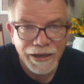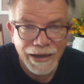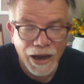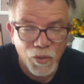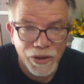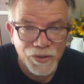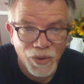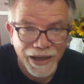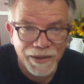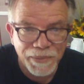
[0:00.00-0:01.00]
Now, I wouldn't
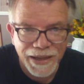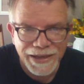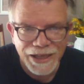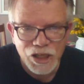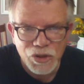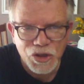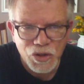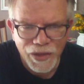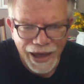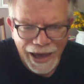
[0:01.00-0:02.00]
recommend that you
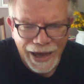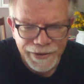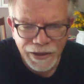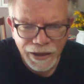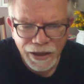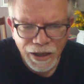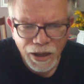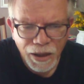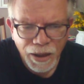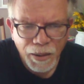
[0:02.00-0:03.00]
do that,
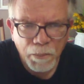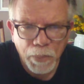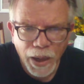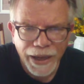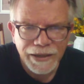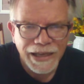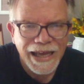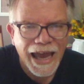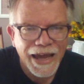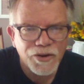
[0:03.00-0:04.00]
but he
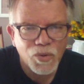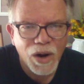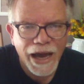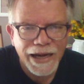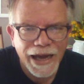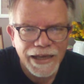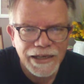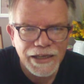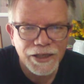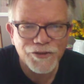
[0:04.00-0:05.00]
had the right
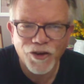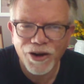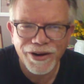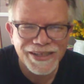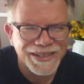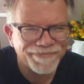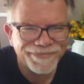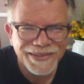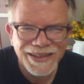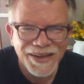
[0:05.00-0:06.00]
idea as far as
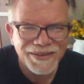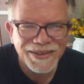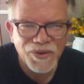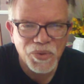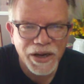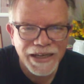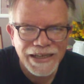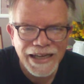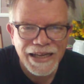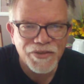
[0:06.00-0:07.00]
don't run
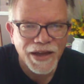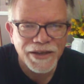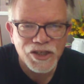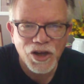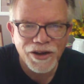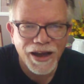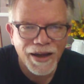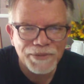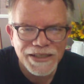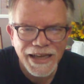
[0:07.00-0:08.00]
into anything that's going to
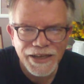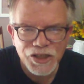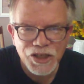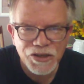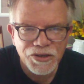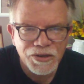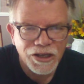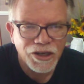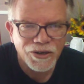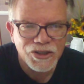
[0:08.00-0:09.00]
upset you
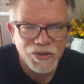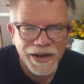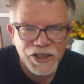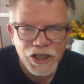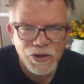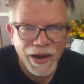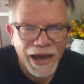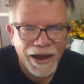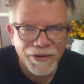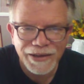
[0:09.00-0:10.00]
or stress you
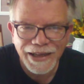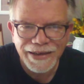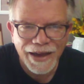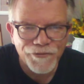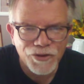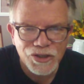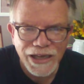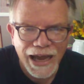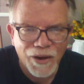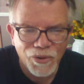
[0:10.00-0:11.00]
out in that
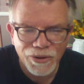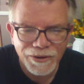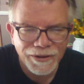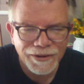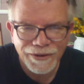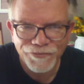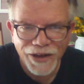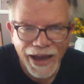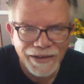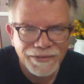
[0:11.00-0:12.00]
first hour. In
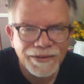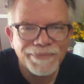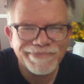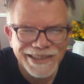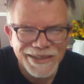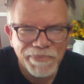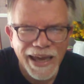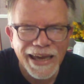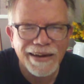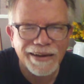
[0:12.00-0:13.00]
fact, just
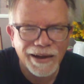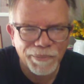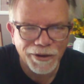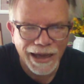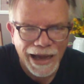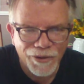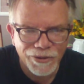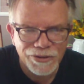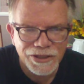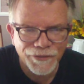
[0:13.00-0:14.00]
make it a couple
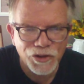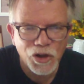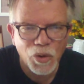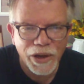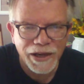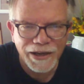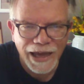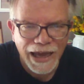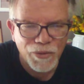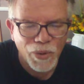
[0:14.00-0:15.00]
hours. If you go in at
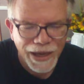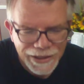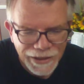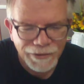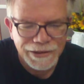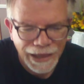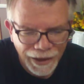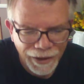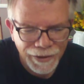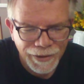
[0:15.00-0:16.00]
8, wait till
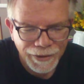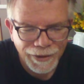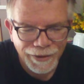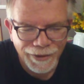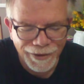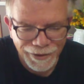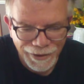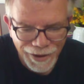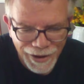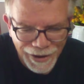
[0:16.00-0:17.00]
10
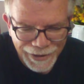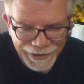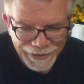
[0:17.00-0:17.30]
o'clock.